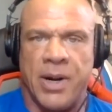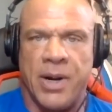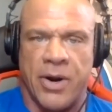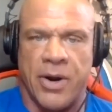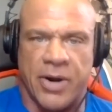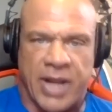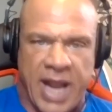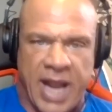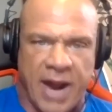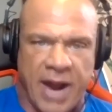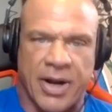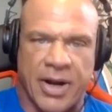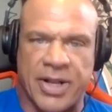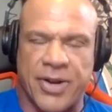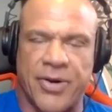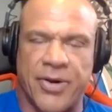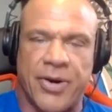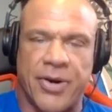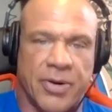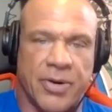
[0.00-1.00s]
her
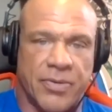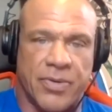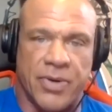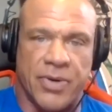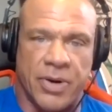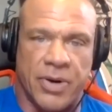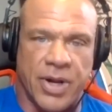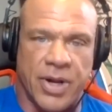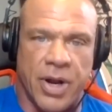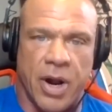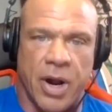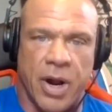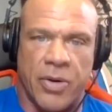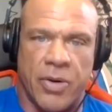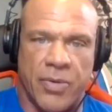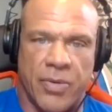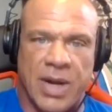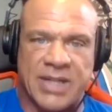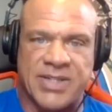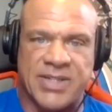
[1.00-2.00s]
character, her, her, you know,
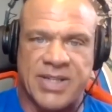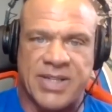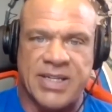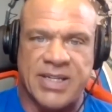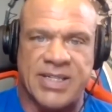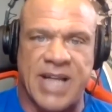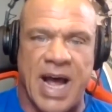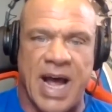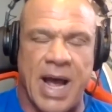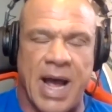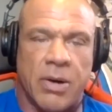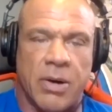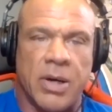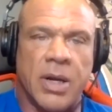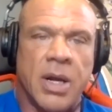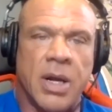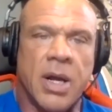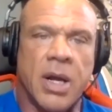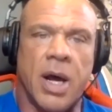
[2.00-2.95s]
her wrestling style.